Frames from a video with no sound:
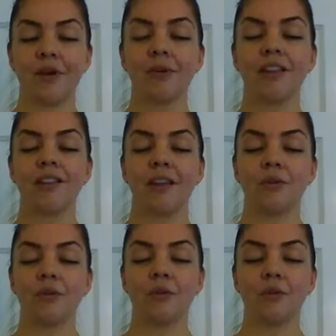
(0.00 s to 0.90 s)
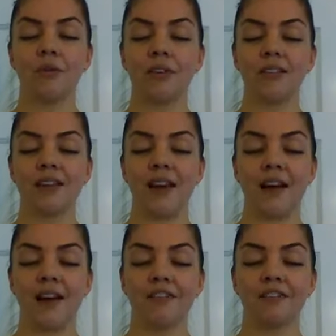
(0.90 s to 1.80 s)
Knowing that you always
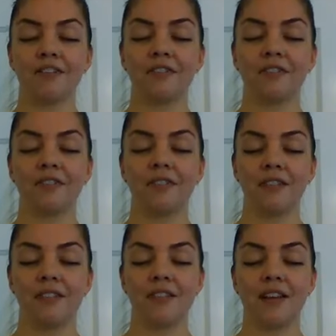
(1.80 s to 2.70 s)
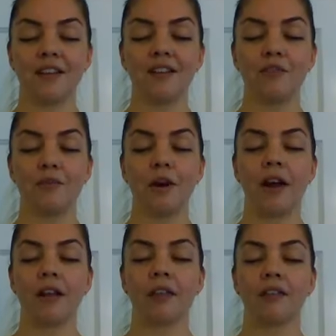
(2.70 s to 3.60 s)
have the cycle of
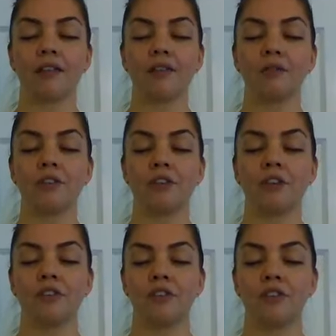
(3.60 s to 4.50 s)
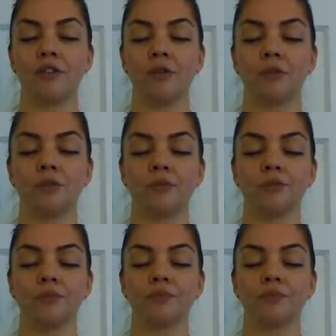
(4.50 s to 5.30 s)
breath to return to.